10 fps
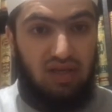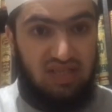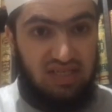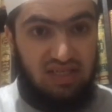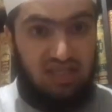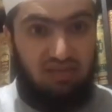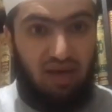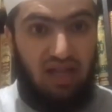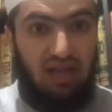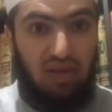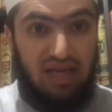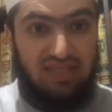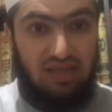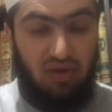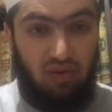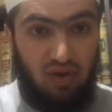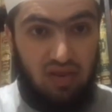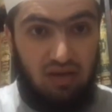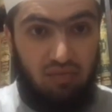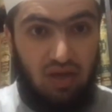sisters, may Allah bless them,
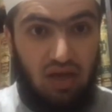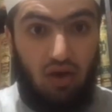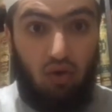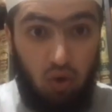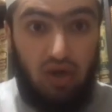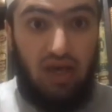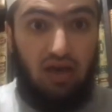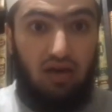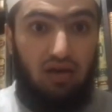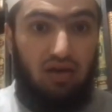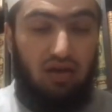reward them, cooking,